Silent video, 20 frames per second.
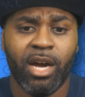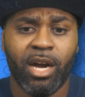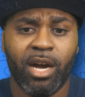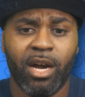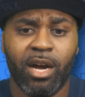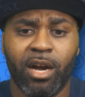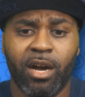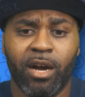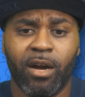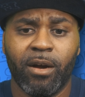
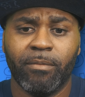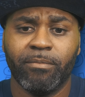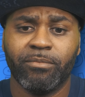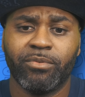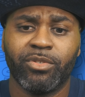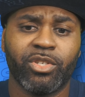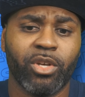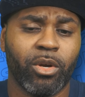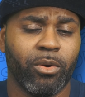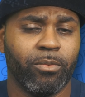Um,
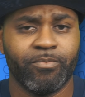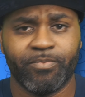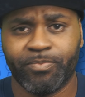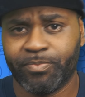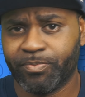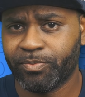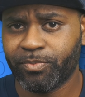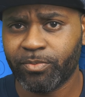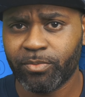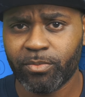so
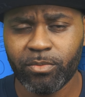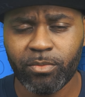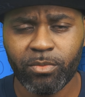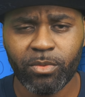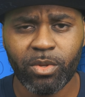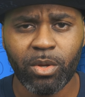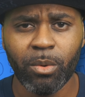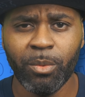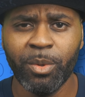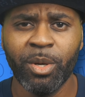
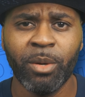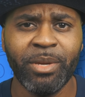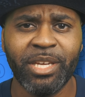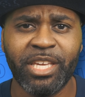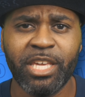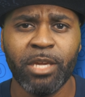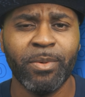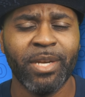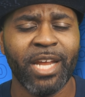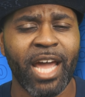we're gonna be
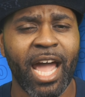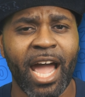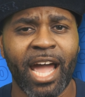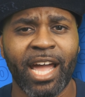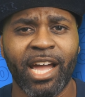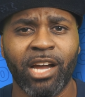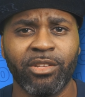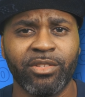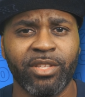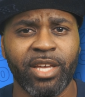keeping an
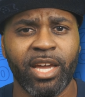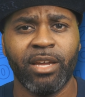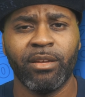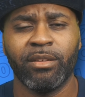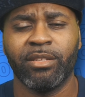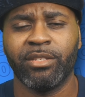eye out that,